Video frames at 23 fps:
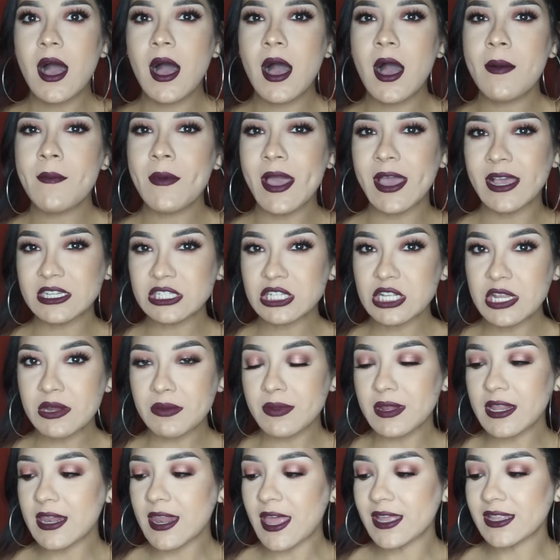Um, I actually
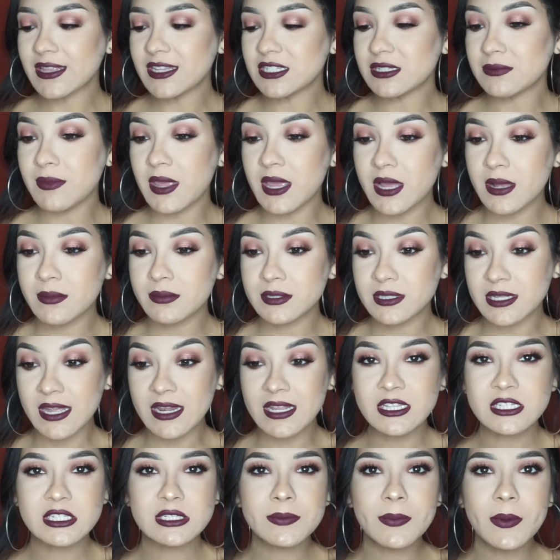really like this makeup
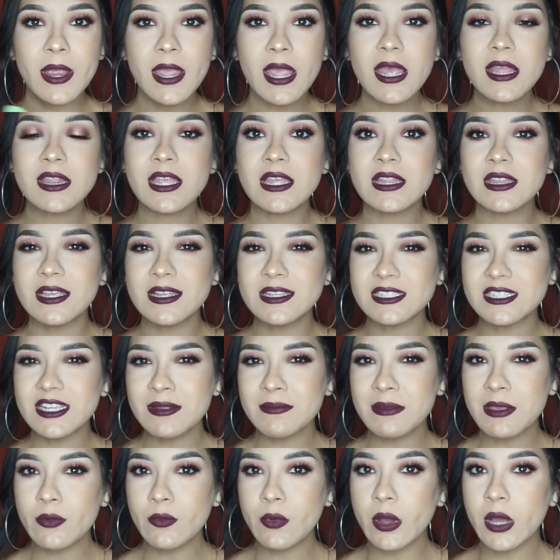setting spray. They did
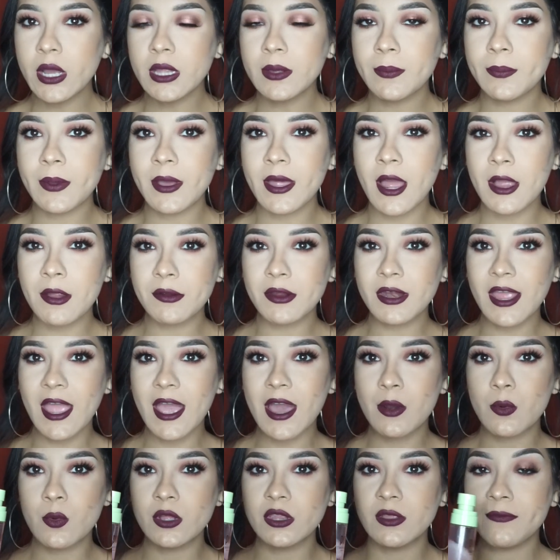send me one, but I already
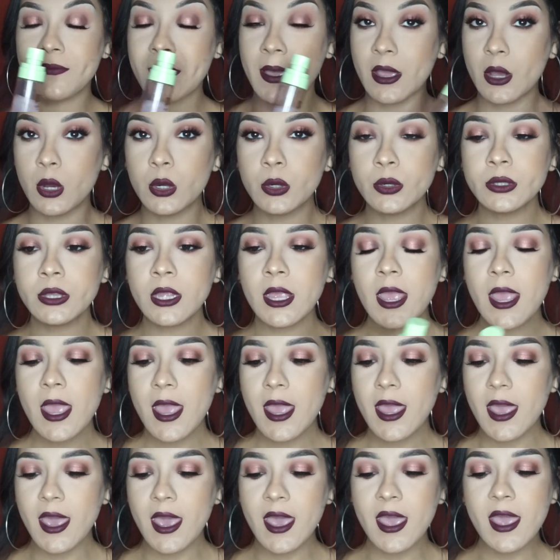had one of my own.
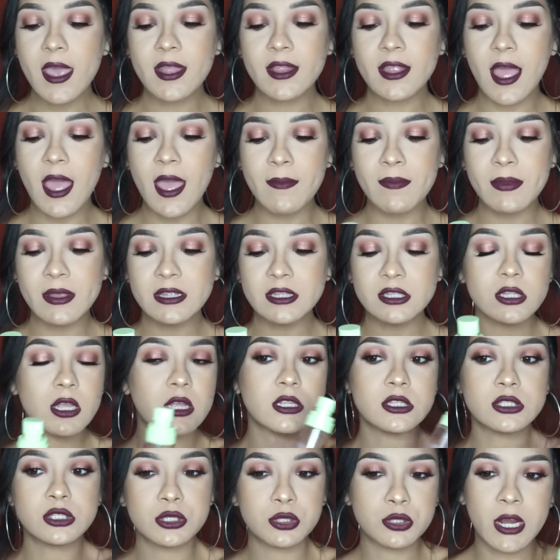And I've been
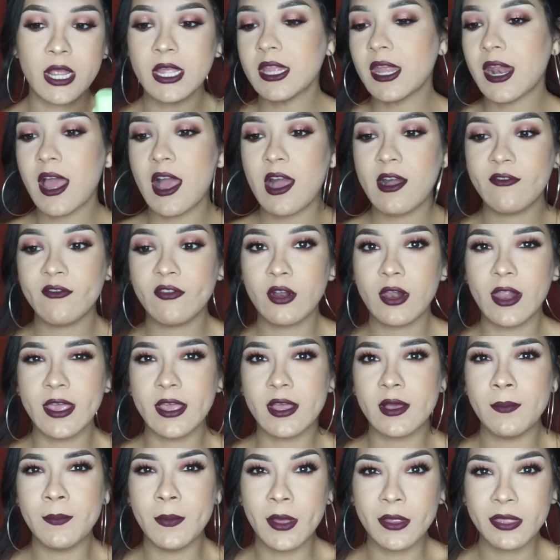trying it out for
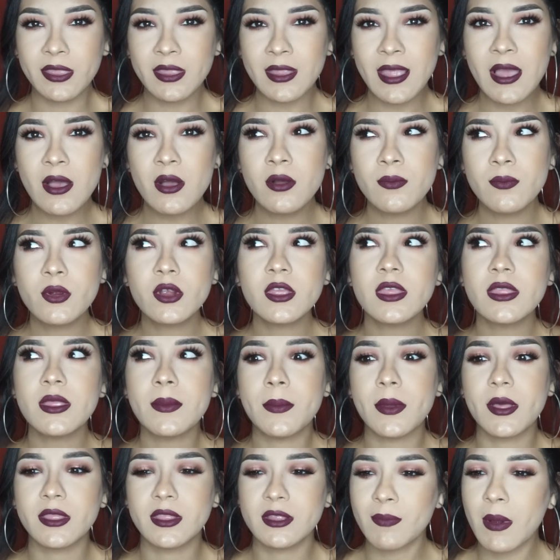like a month now more than a
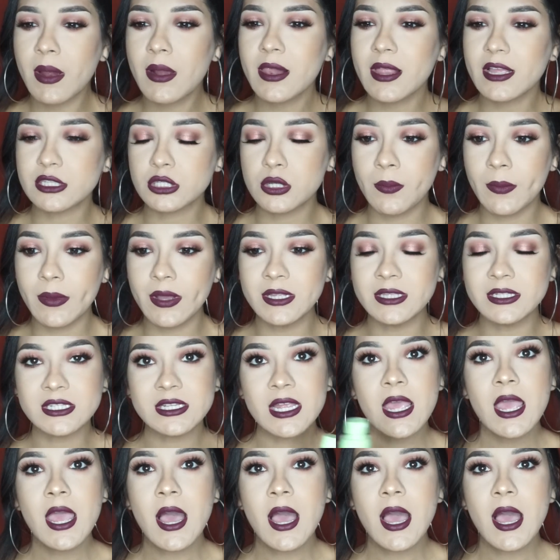month probably like two months